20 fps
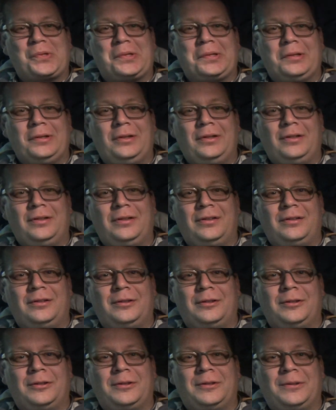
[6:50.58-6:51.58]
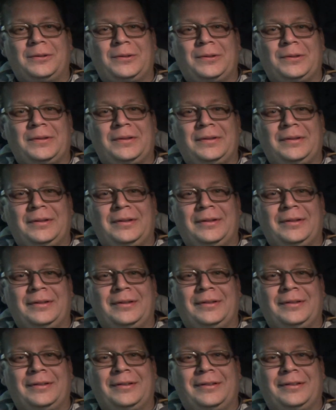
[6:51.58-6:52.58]

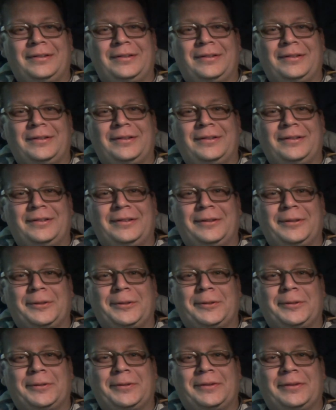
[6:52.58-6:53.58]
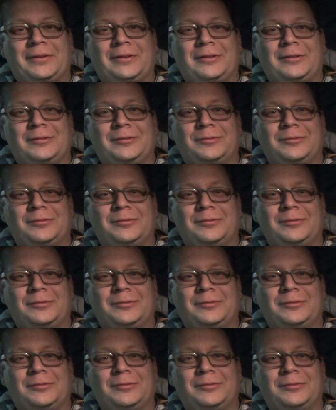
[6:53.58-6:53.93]
No words are spoken by the person on screen.